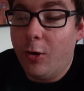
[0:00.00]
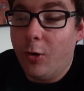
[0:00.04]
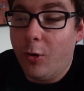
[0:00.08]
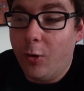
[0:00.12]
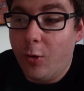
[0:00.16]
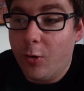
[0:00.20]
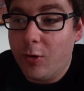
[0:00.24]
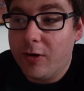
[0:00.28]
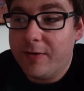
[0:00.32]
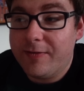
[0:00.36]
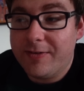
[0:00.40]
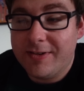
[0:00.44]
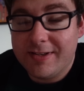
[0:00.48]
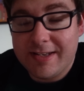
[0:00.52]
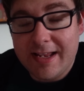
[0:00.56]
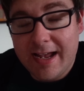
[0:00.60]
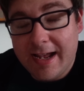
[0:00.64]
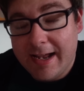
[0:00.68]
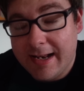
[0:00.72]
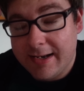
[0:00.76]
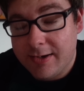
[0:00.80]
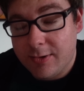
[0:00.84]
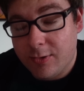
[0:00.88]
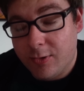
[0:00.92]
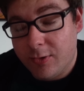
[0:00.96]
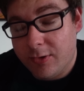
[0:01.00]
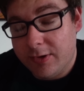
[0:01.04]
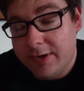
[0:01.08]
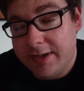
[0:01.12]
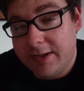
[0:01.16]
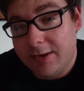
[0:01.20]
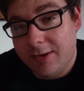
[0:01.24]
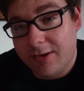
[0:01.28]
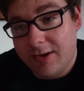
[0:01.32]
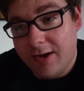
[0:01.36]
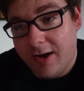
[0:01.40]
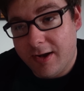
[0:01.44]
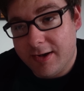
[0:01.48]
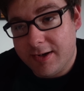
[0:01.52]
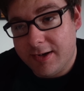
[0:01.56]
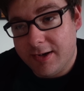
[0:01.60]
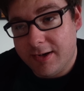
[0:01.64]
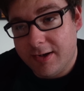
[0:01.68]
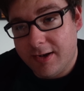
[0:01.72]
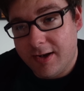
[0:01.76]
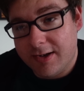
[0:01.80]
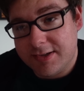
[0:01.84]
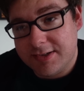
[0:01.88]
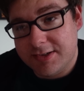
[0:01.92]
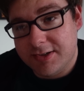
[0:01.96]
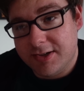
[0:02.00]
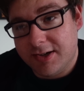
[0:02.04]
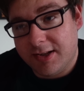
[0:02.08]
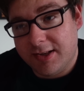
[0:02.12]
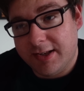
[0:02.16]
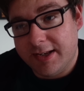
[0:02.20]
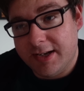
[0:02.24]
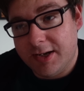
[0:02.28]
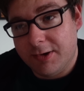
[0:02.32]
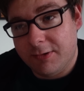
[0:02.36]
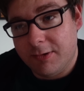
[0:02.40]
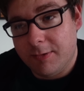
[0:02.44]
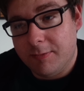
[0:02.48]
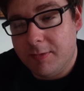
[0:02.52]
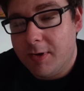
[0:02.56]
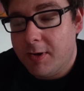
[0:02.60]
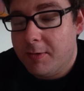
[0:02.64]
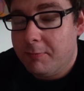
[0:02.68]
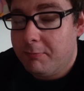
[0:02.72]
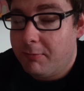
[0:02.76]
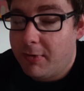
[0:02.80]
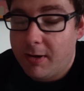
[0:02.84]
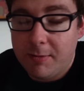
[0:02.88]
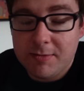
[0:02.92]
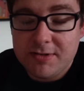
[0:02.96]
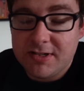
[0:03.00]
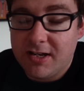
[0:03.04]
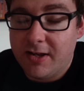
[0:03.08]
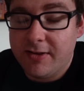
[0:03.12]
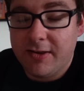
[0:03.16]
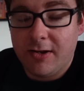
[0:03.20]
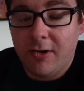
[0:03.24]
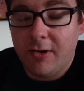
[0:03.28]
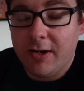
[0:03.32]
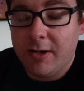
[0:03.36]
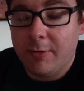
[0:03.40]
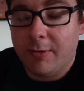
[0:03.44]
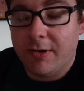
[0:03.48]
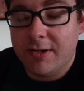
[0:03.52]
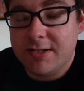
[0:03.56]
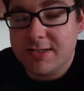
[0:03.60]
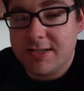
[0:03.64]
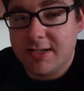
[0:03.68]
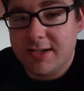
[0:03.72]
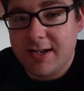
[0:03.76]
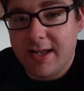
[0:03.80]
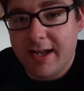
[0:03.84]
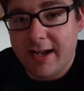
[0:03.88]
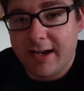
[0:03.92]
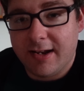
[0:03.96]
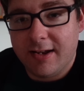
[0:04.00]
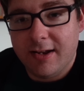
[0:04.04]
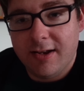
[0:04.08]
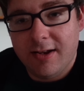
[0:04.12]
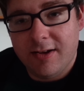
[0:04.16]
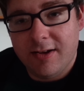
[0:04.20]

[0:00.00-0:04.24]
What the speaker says: Or if your dad or legal guardian asks you to clean your room, mums aren't the only ones that nag.